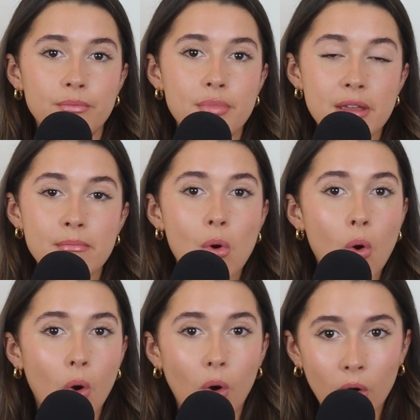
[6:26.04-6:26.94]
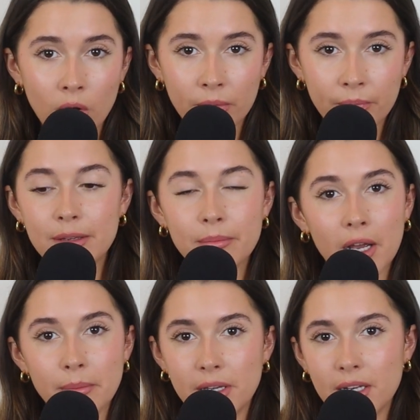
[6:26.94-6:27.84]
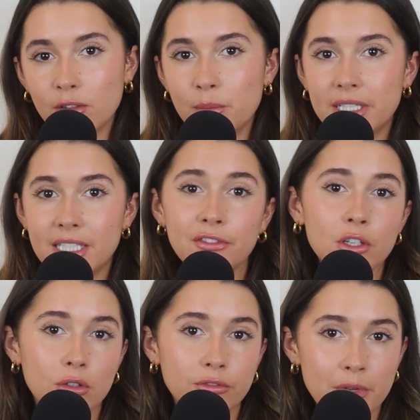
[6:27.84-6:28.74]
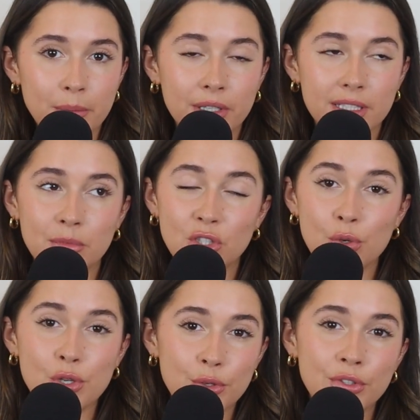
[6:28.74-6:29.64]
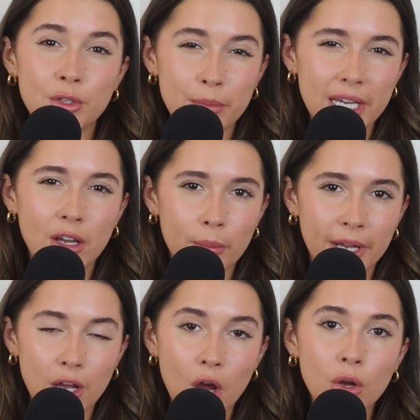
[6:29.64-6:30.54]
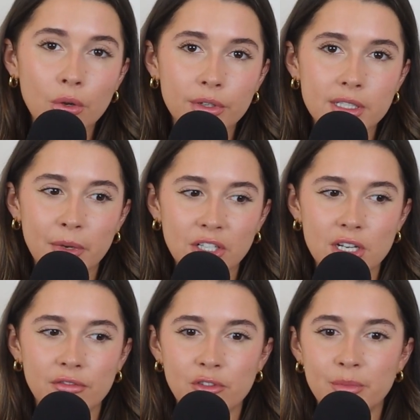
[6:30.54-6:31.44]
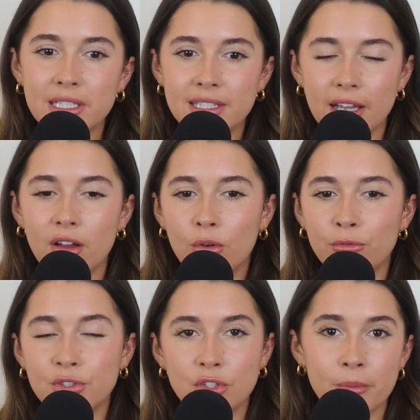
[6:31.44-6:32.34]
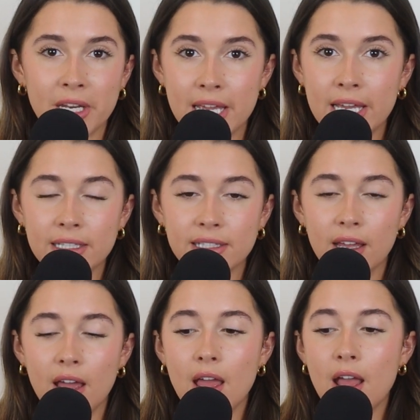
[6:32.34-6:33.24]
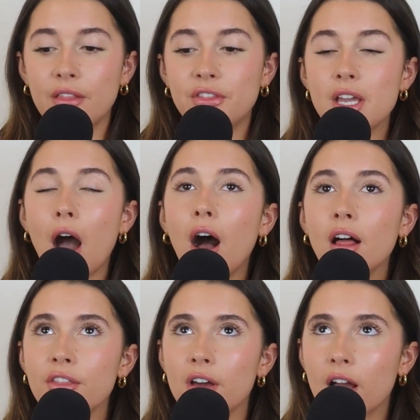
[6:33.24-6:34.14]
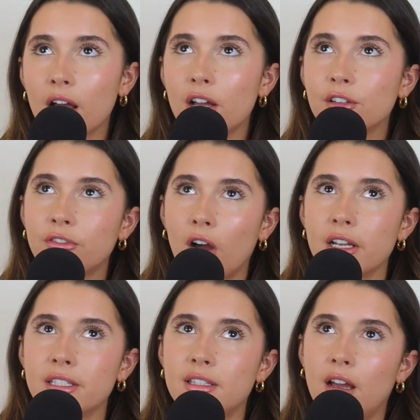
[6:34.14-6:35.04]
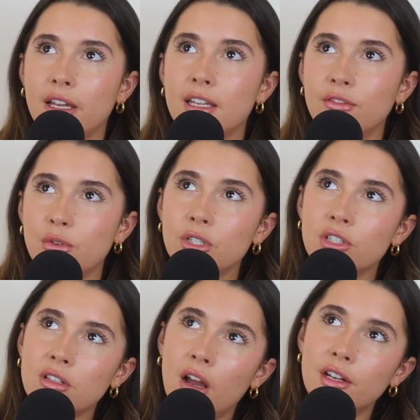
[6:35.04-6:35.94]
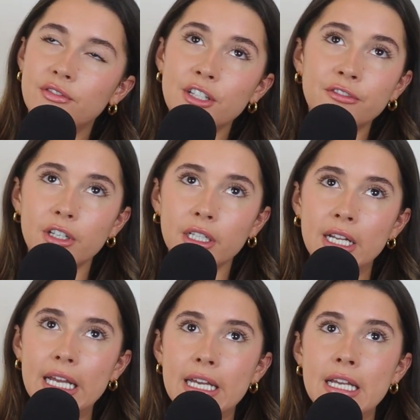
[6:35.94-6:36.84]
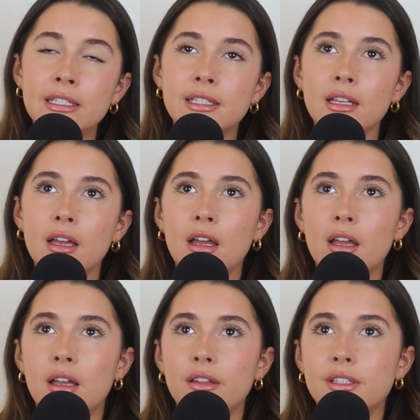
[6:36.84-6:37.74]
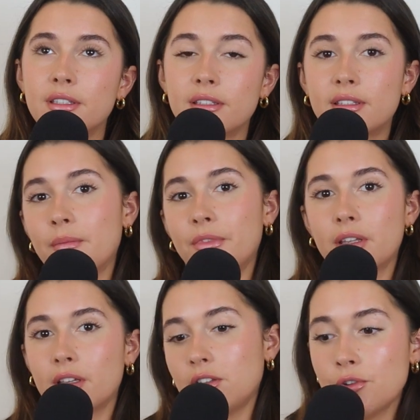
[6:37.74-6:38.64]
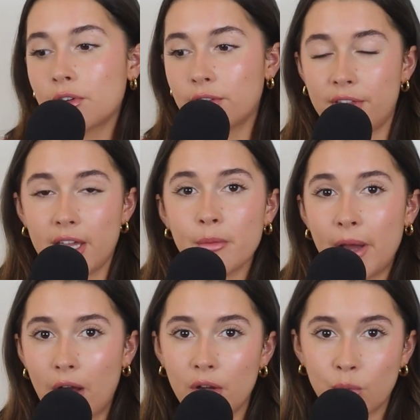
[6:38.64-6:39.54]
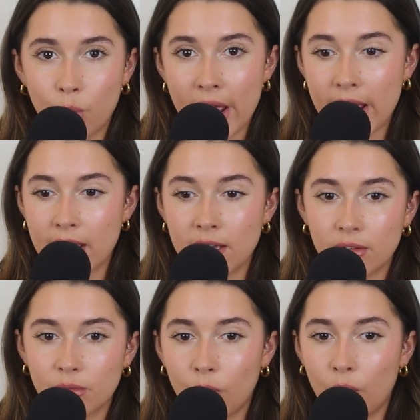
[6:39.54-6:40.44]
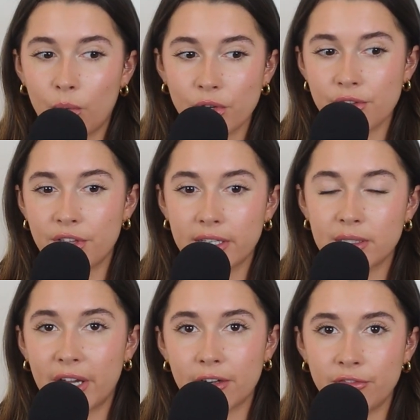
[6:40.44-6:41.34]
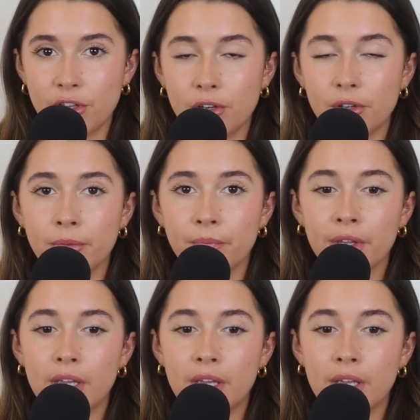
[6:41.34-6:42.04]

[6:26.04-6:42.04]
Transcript: be more, it might be a little bit difficult for me because I'm so used to being on my own, especially if you've been single for so many years. The other advice that I can give you, which is kind of different, is this is something that you could think about and weigh what you think is better for you.